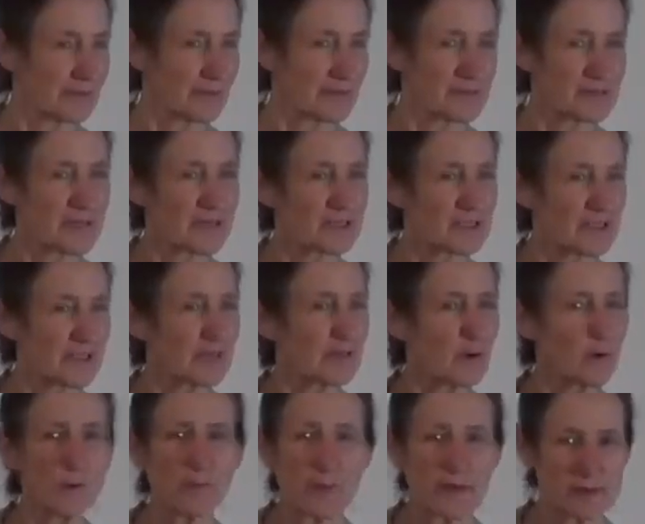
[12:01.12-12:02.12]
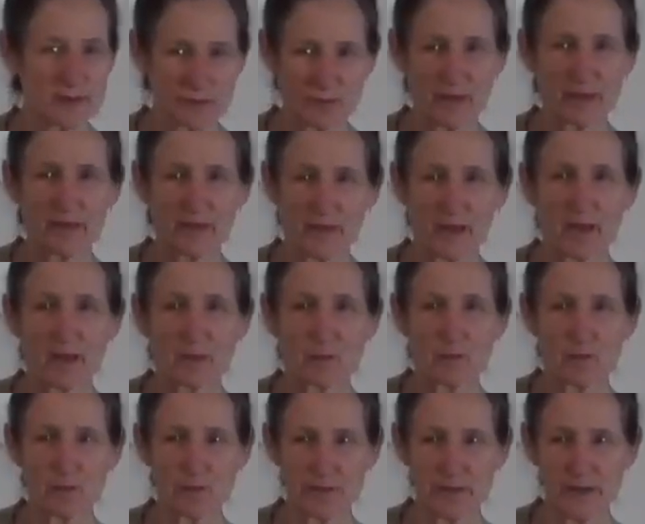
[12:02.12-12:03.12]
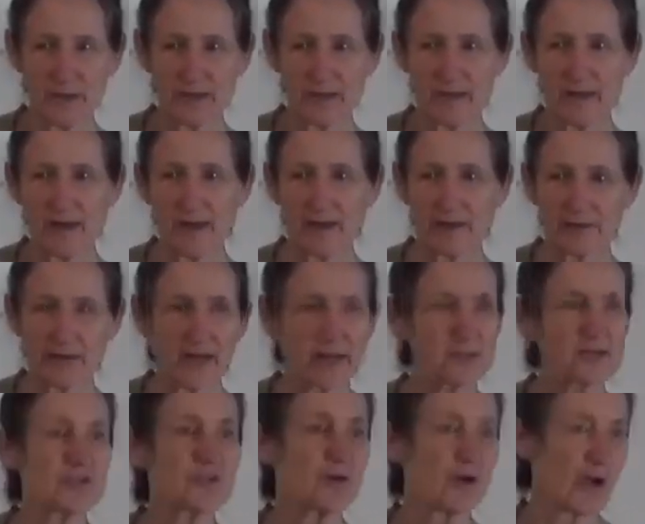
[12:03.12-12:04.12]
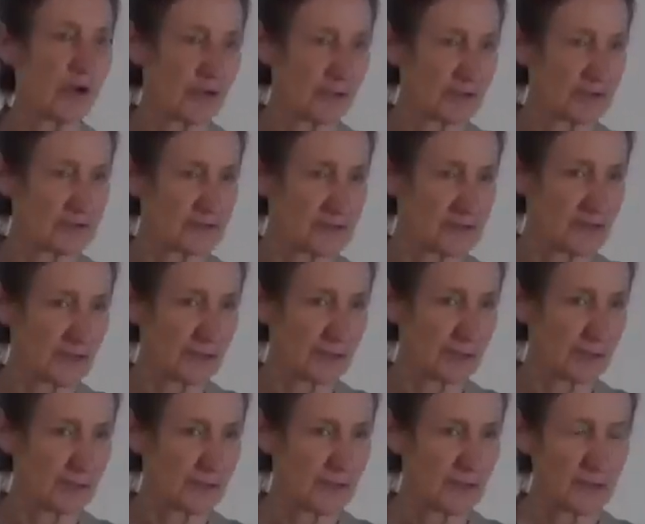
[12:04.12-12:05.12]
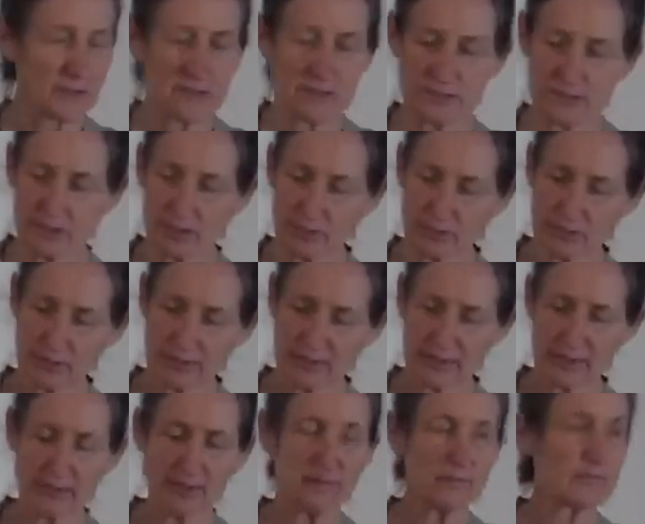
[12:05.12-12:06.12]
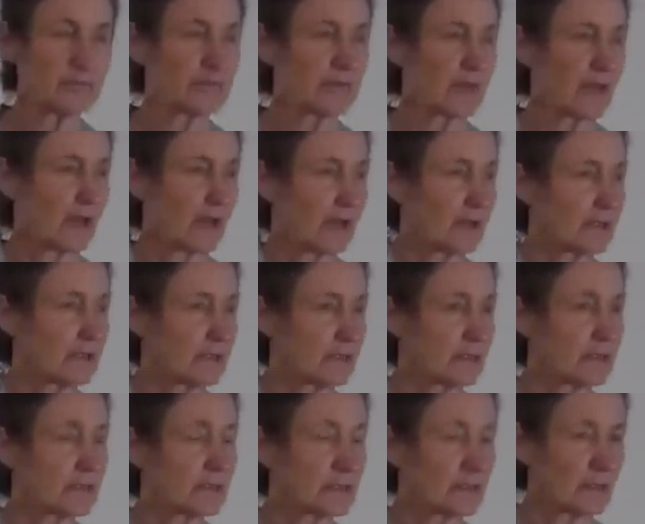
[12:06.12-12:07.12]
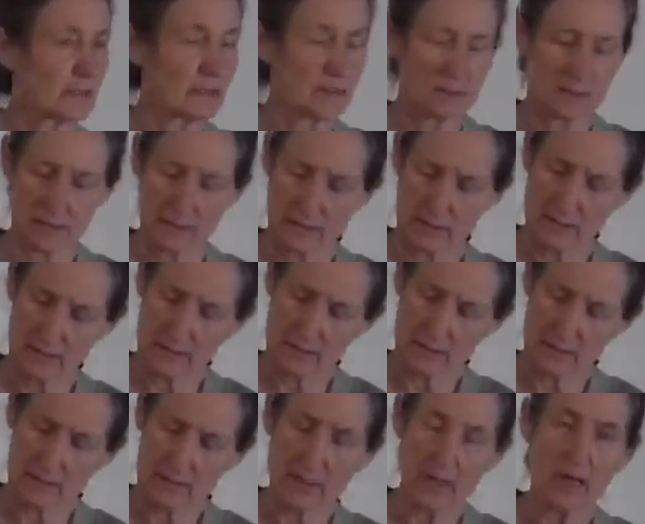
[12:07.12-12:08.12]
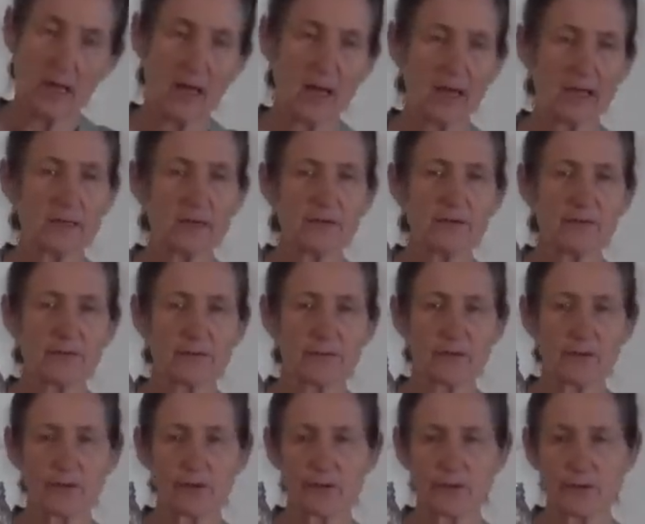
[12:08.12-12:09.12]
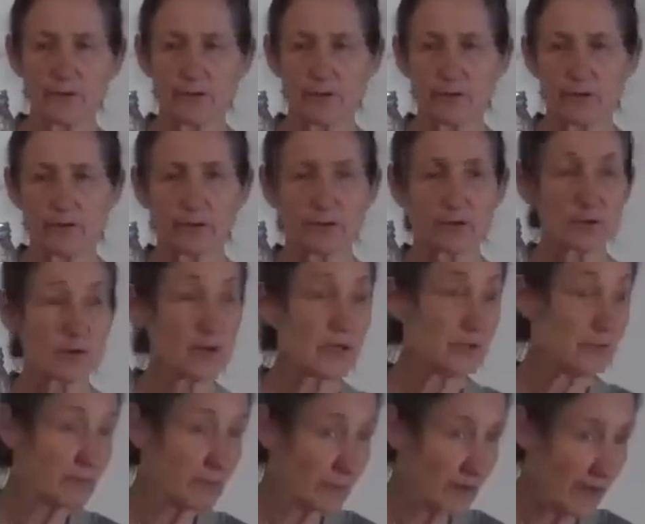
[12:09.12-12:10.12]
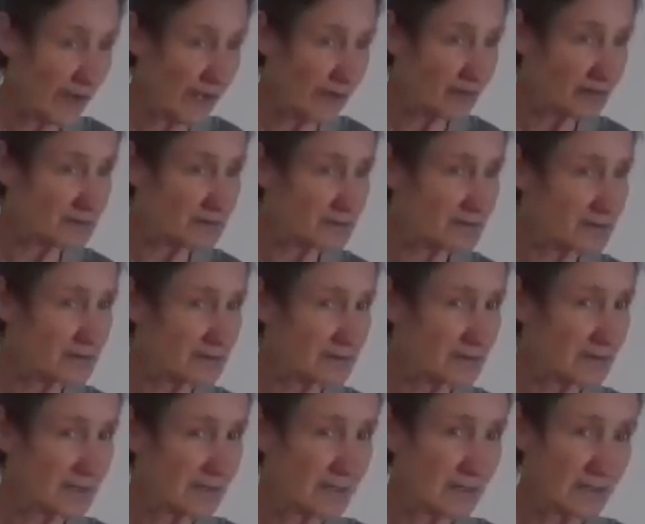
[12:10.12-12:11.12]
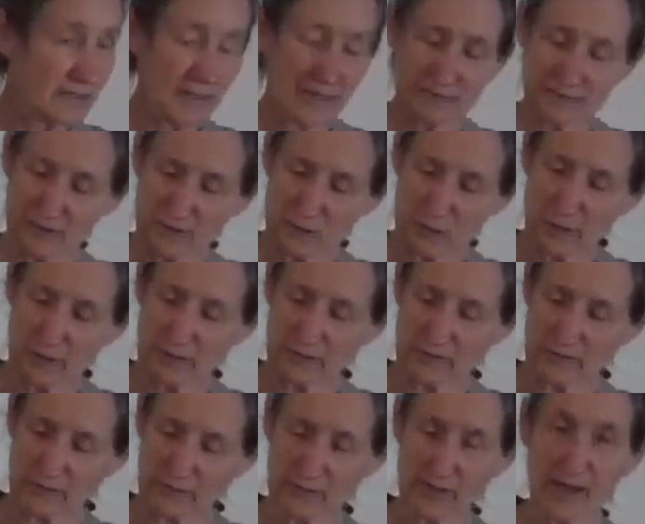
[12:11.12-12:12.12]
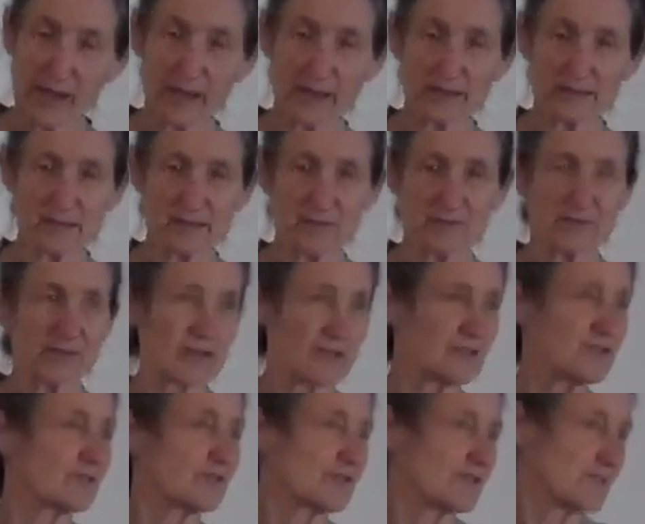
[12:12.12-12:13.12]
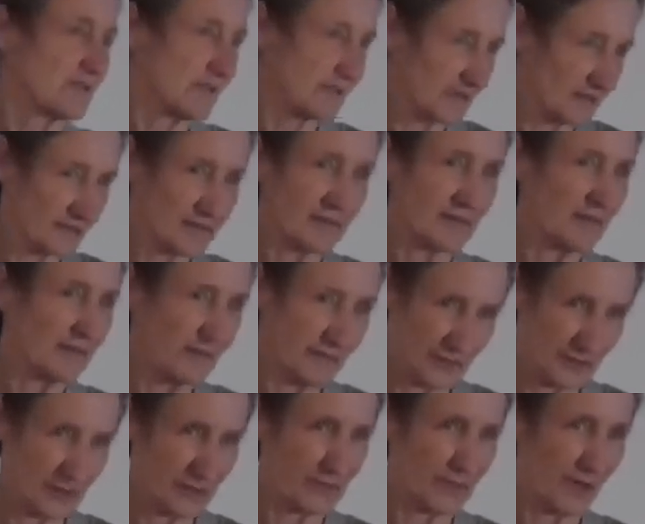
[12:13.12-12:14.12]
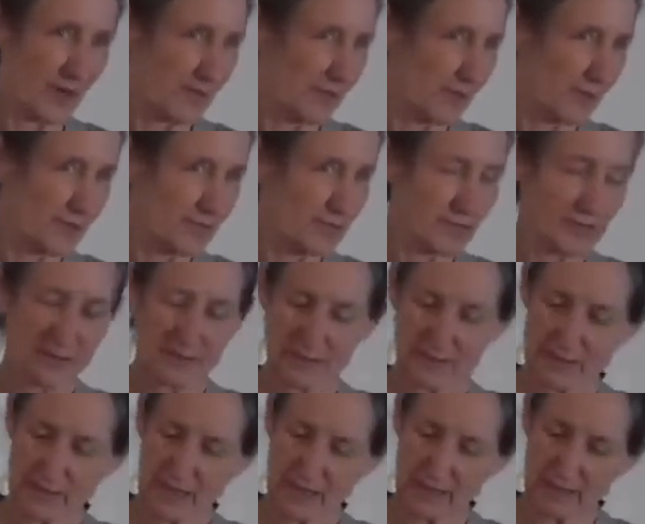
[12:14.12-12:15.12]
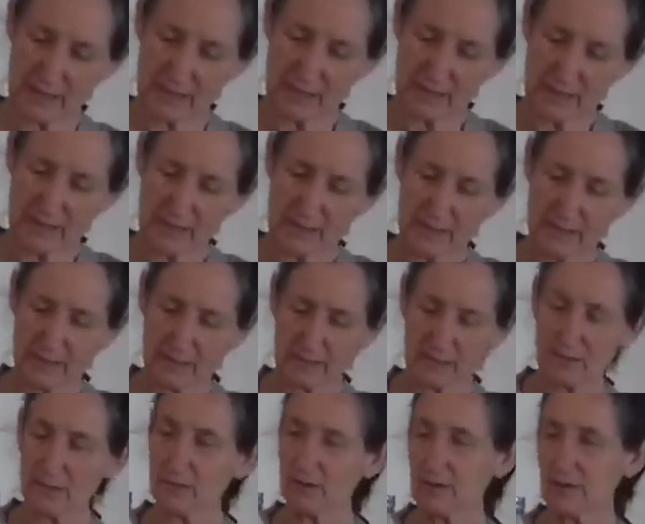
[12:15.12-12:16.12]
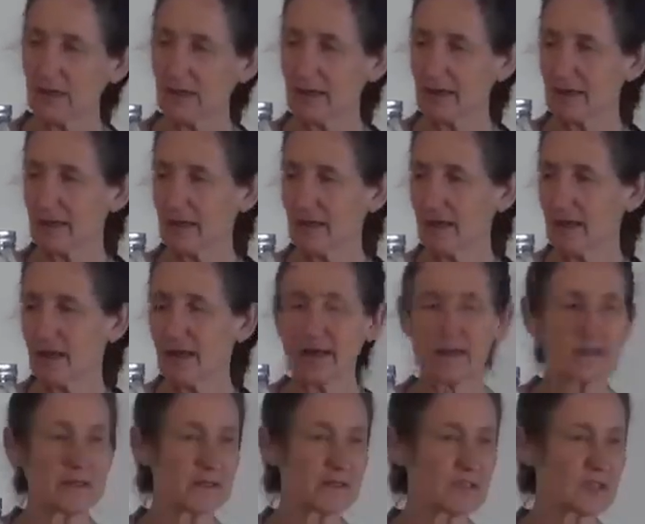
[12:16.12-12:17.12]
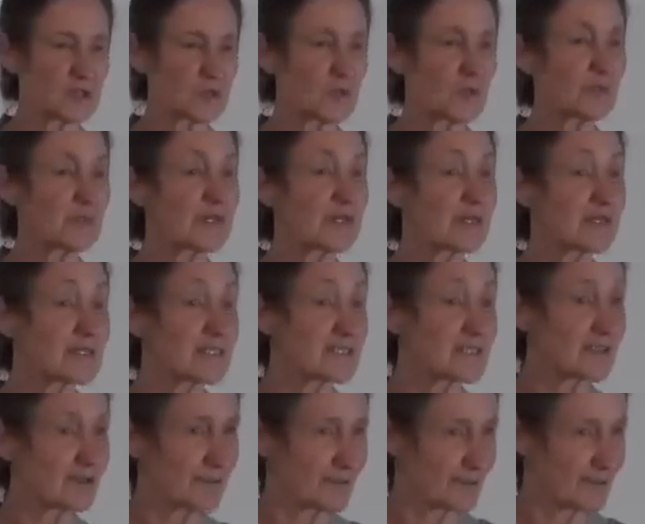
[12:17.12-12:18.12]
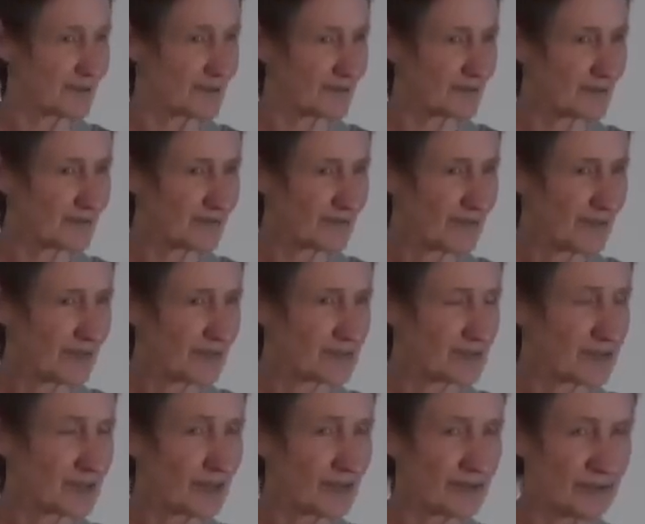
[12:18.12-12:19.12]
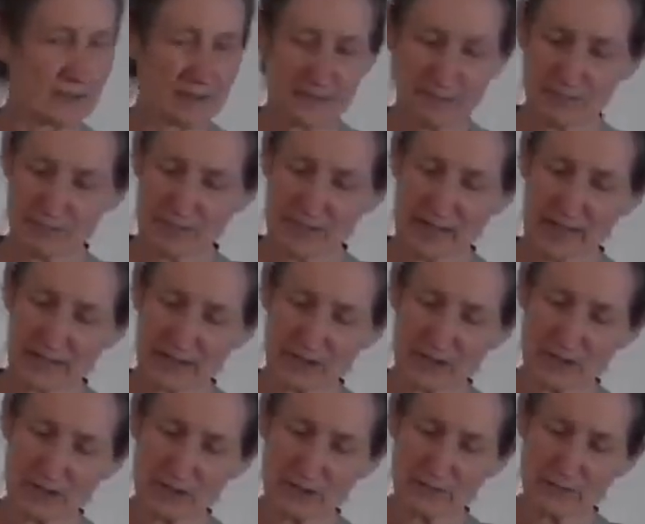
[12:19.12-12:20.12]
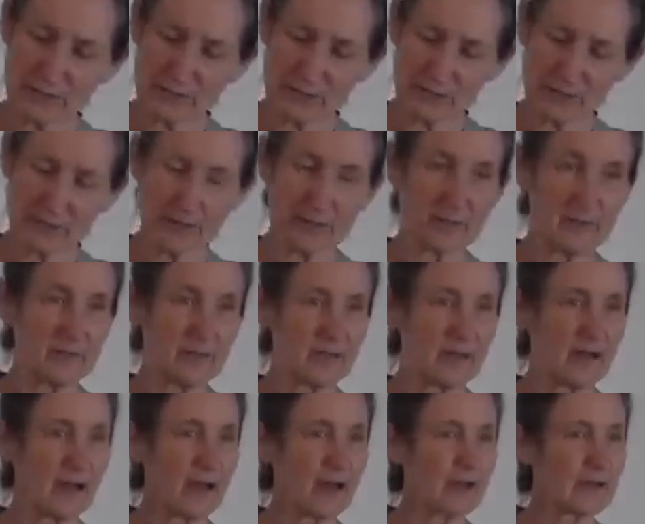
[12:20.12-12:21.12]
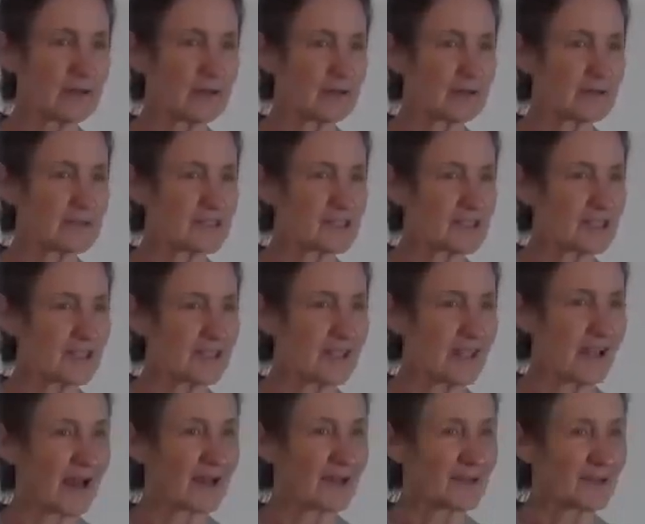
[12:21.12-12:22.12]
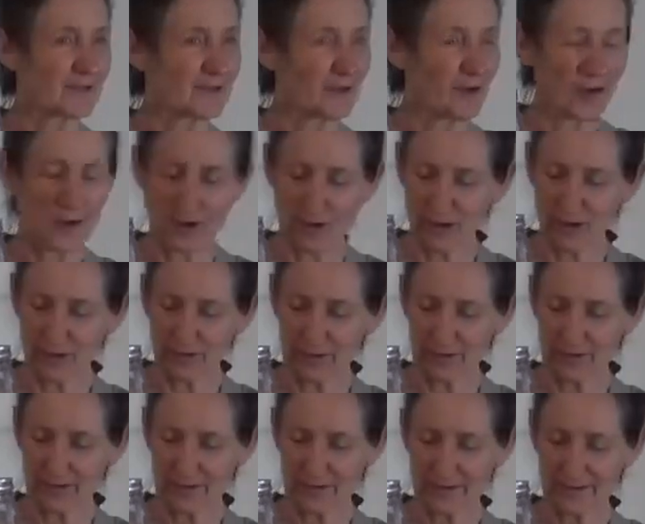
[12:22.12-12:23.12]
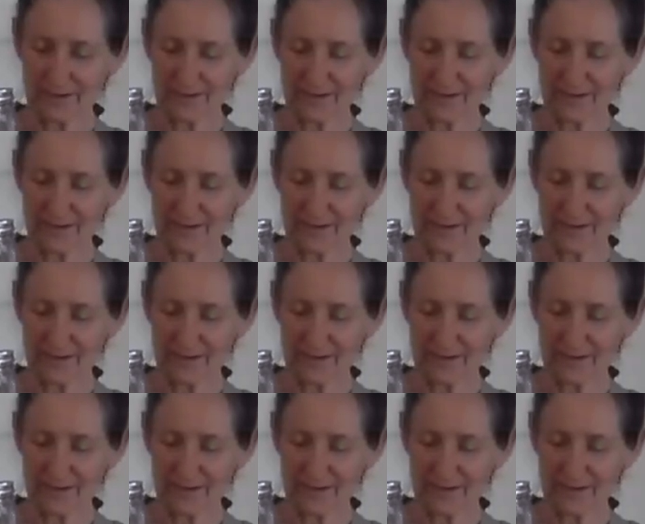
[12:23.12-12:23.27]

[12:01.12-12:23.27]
It's actually almost runny like water, and that's your onion syrup. So you leave the onion in the honey for 24 hours, and after 24 hours, in fact you'll see it even tomorrow through the day, it'll look like onion swimming in a syrup. So the reaction of the onion, the sticky honey on